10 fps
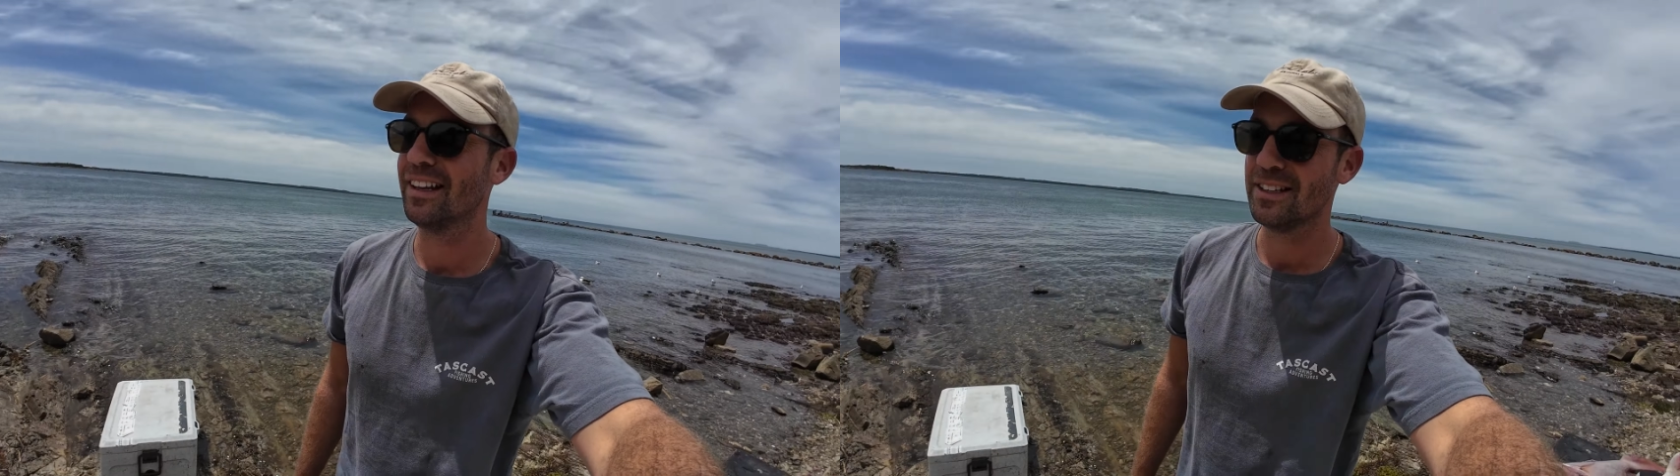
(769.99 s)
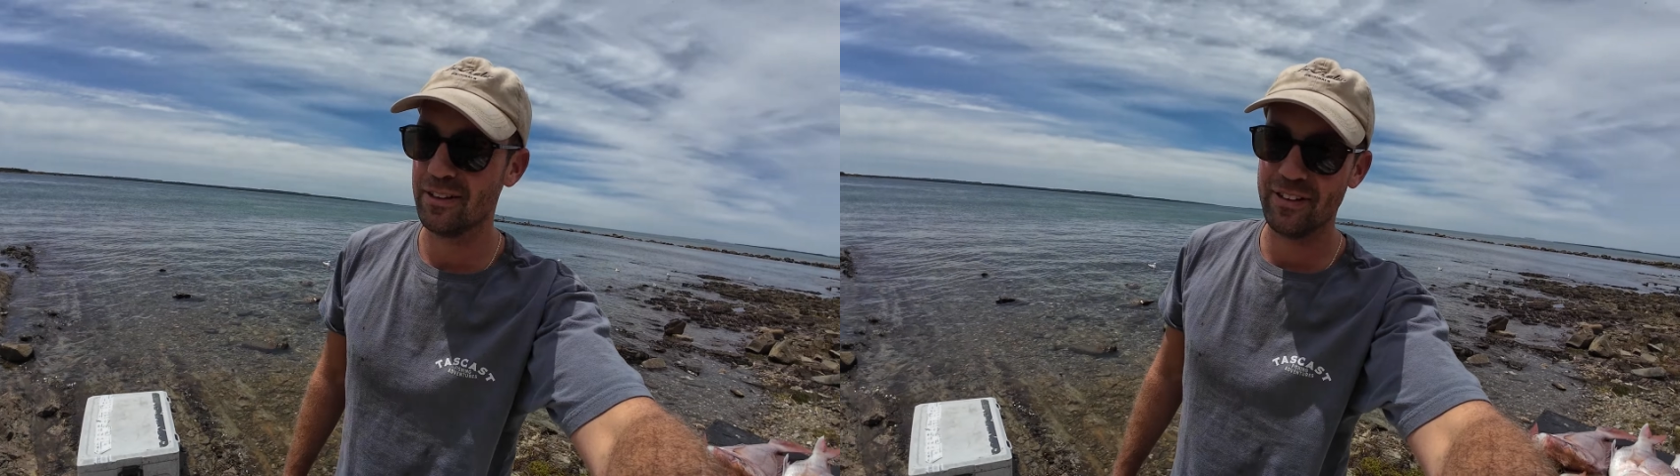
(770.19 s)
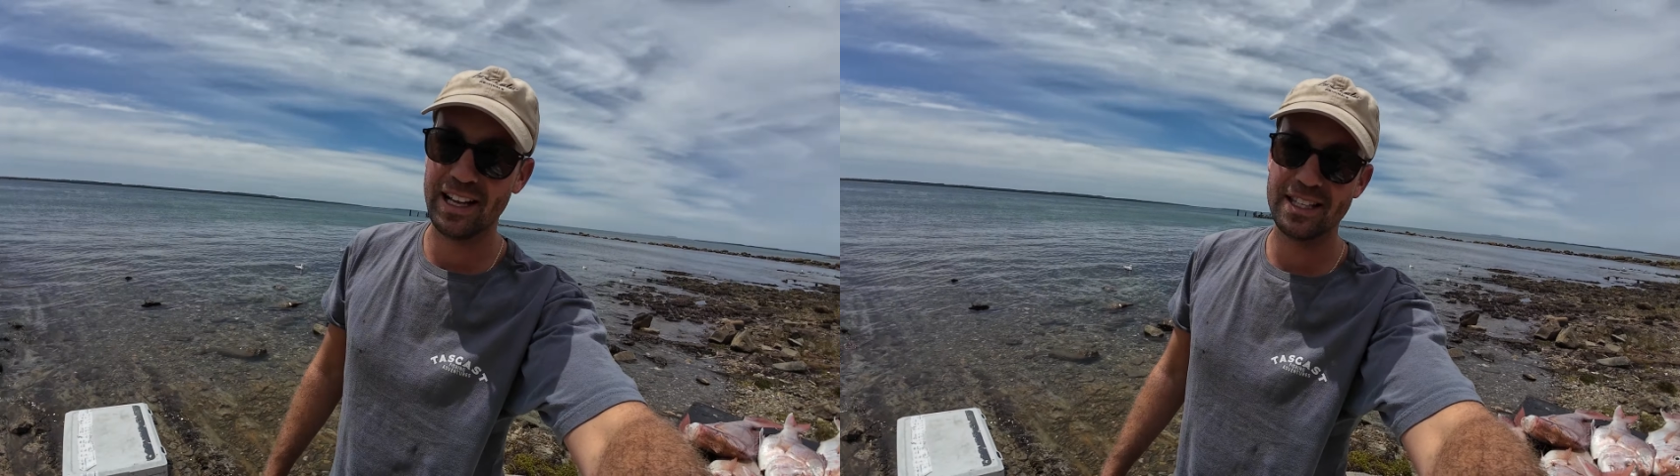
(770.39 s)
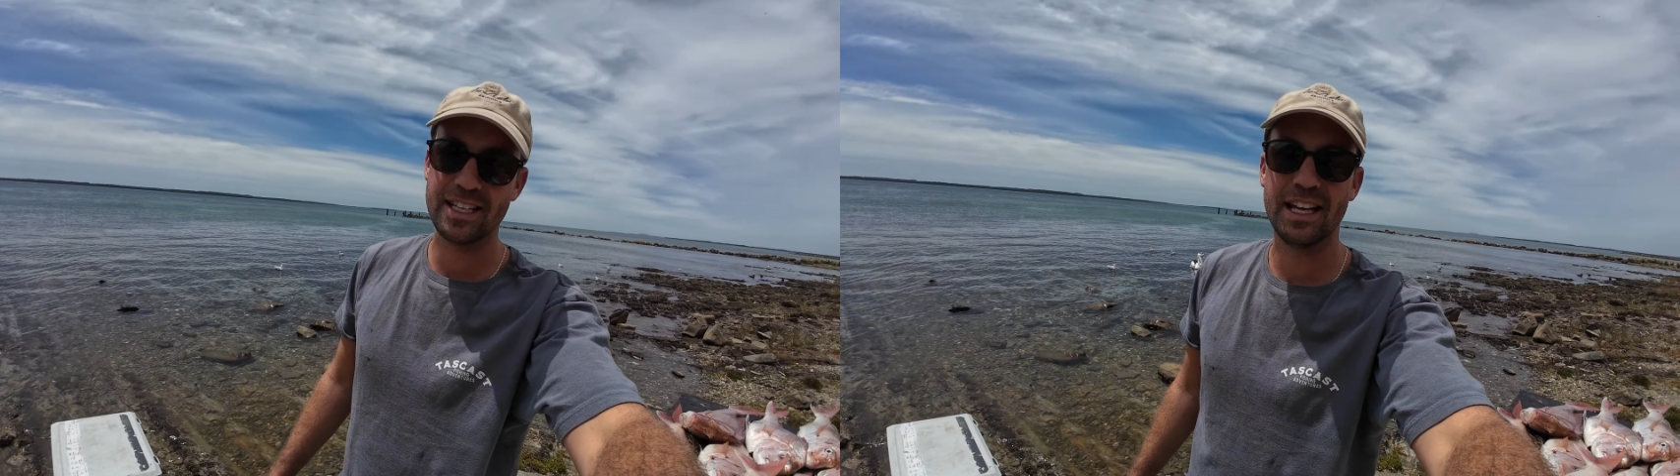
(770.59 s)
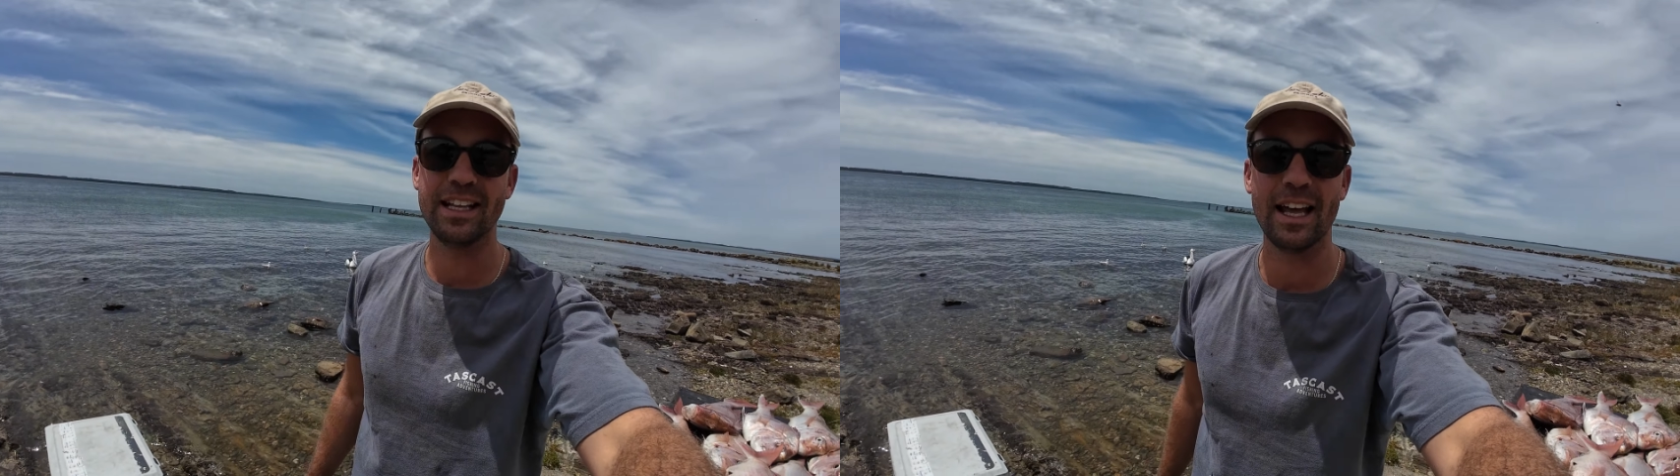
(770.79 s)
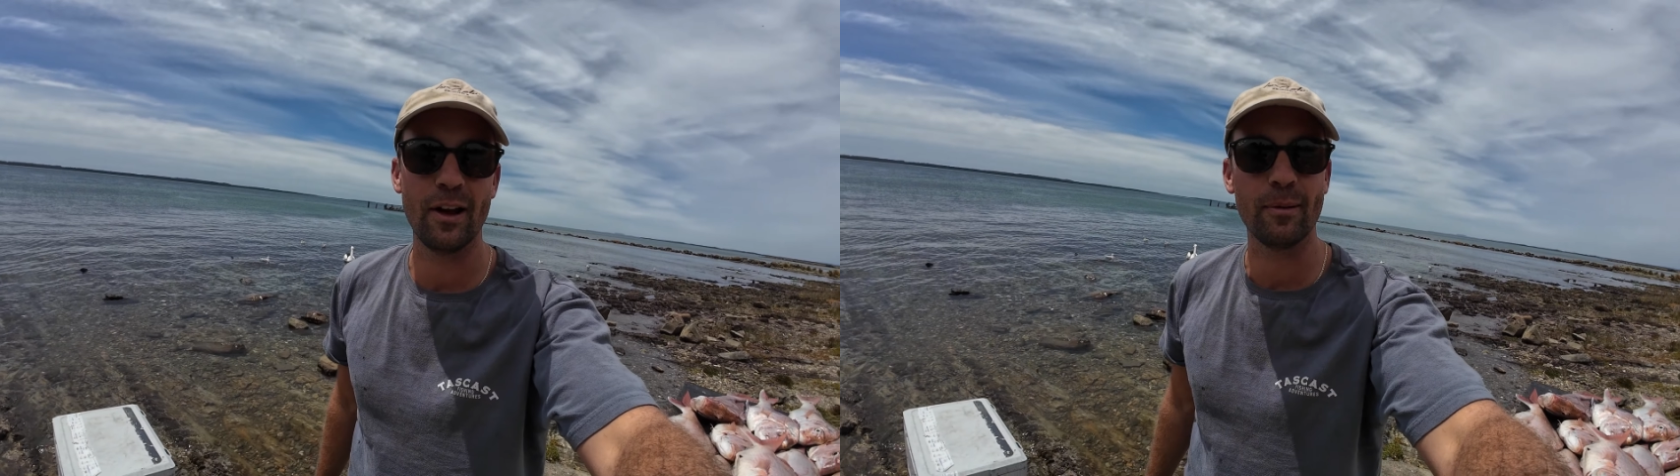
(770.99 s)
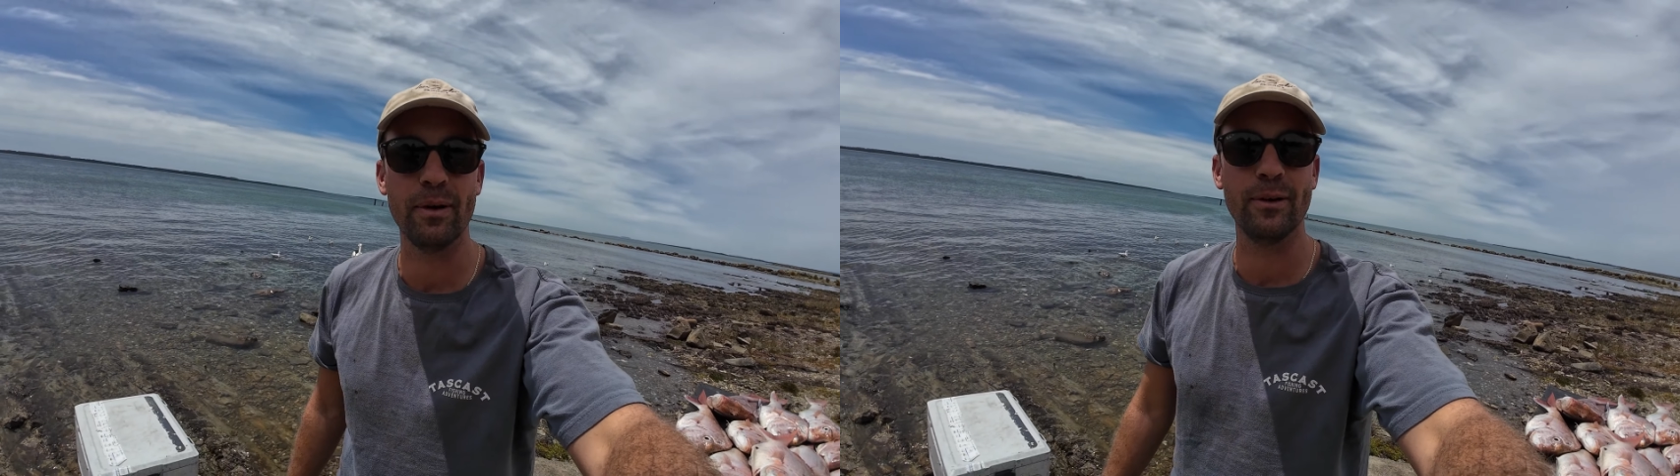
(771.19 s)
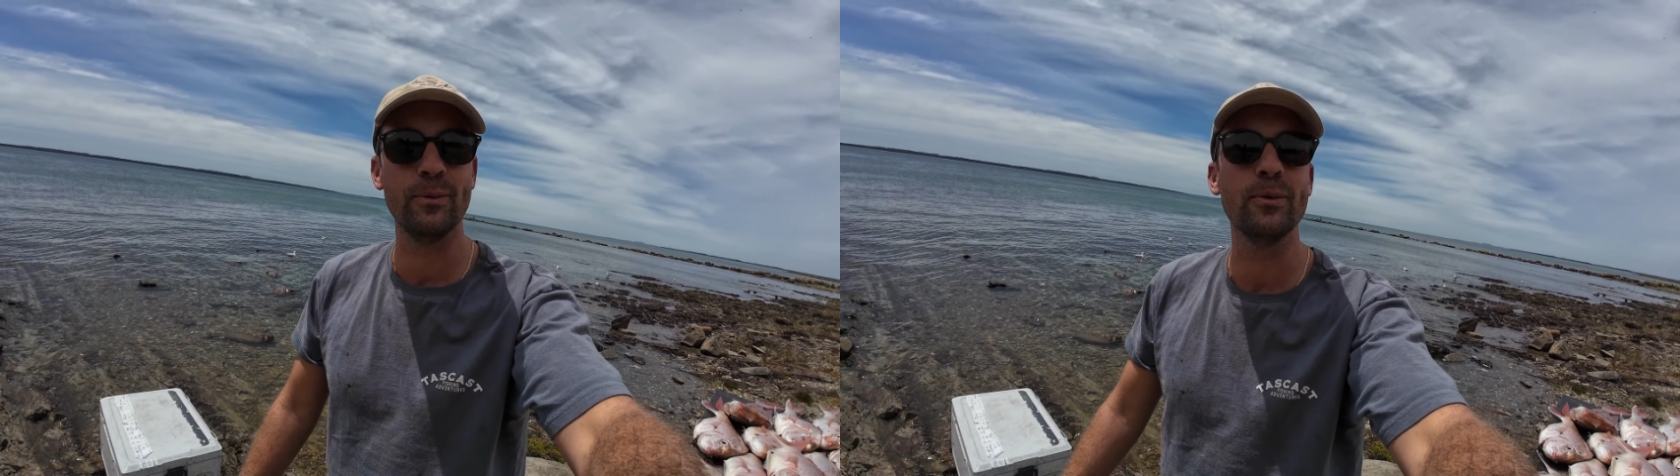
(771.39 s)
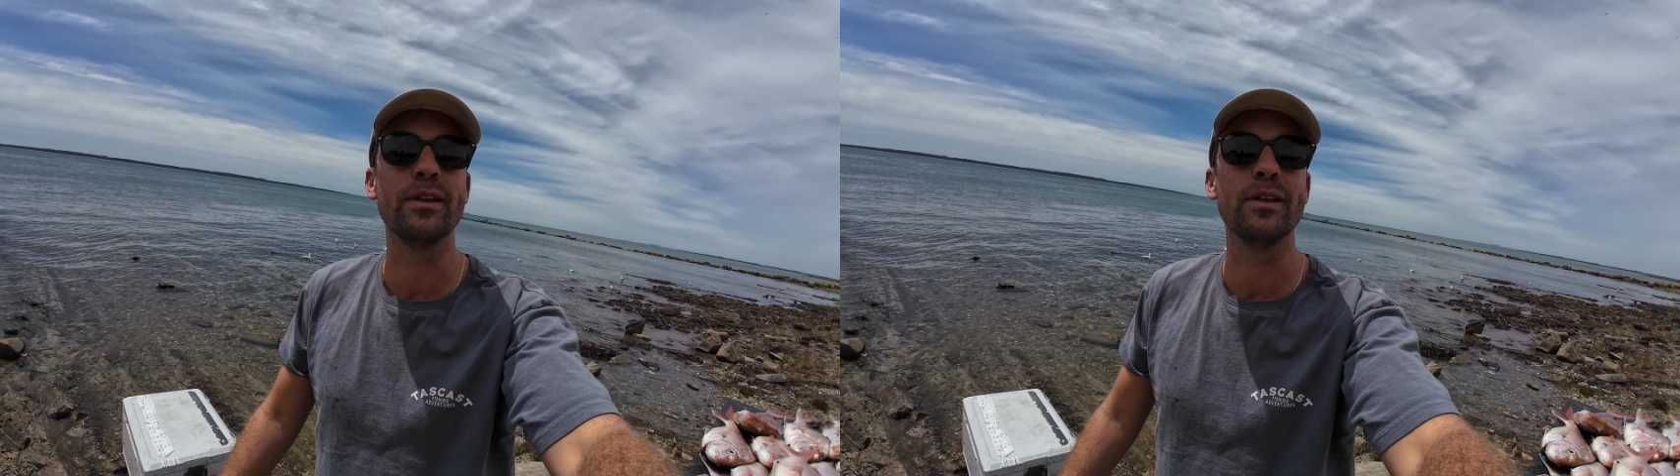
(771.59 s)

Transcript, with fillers: Don't forget to hit that like button.